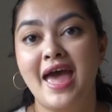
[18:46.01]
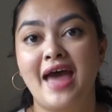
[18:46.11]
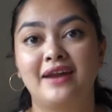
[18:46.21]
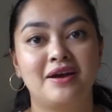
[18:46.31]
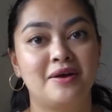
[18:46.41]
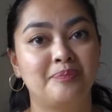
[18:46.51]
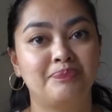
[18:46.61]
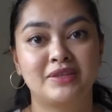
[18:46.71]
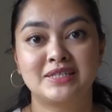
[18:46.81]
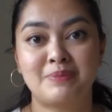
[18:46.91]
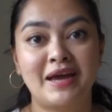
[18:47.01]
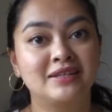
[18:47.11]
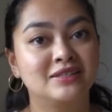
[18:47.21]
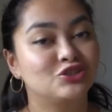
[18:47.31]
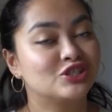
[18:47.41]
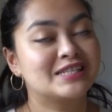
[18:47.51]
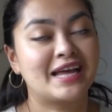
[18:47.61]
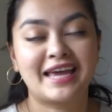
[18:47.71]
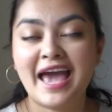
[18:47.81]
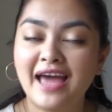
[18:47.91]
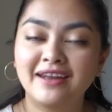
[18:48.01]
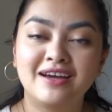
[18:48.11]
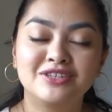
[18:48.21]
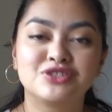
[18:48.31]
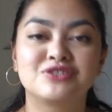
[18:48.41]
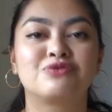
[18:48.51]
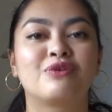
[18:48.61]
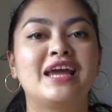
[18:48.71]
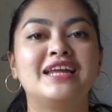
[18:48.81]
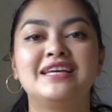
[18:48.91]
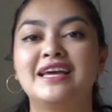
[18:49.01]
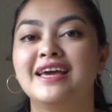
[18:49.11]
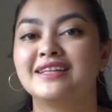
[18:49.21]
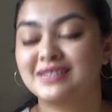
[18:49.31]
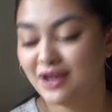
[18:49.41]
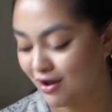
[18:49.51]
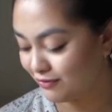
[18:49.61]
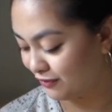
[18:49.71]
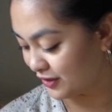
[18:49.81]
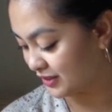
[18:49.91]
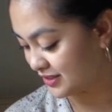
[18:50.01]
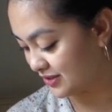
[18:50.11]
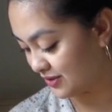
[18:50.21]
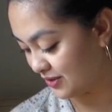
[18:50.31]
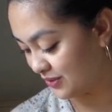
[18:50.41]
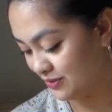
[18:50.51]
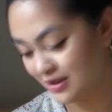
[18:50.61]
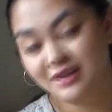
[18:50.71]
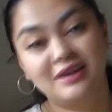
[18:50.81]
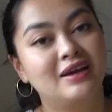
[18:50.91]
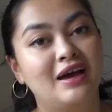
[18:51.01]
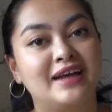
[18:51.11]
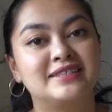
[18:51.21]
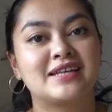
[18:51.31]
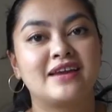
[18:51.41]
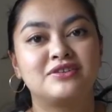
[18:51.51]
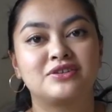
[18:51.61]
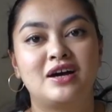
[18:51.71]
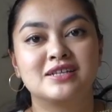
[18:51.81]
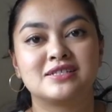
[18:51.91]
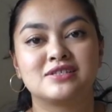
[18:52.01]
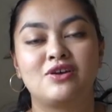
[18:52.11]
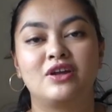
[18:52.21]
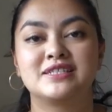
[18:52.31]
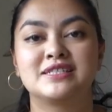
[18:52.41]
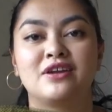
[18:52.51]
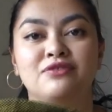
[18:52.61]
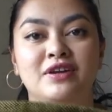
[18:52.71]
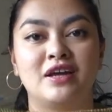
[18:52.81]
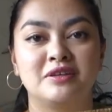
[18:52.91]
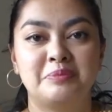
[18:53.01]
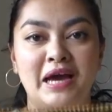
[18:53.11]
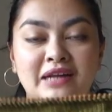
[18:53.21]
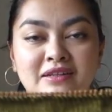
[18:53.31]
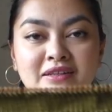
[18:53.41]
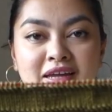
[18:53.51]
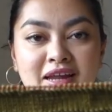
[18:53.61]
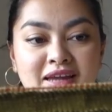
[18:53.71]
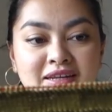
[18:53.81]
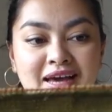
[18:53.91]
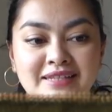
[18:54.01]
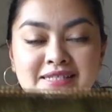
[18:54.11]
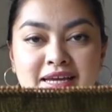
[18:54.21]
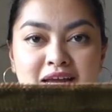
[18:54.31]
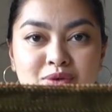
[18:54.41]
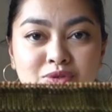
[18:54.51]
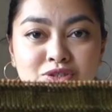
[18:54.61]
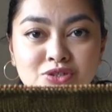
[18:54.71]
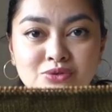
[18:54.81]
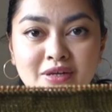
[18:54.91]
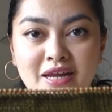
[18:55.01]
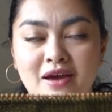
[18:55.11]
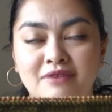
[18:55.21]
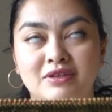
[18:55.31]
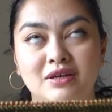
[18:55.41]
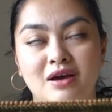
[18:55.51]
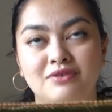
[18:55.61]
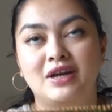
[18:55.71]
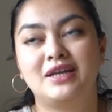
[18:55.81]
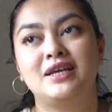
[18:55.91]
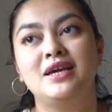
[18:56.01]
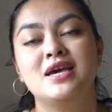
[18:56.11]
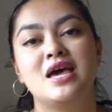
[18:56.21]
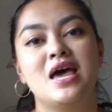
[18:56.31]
And this pattern, just like Hannah, just radiates comfort. So I decided to cast this on instead of another pattern that I had said I would do and I have the yarn ready.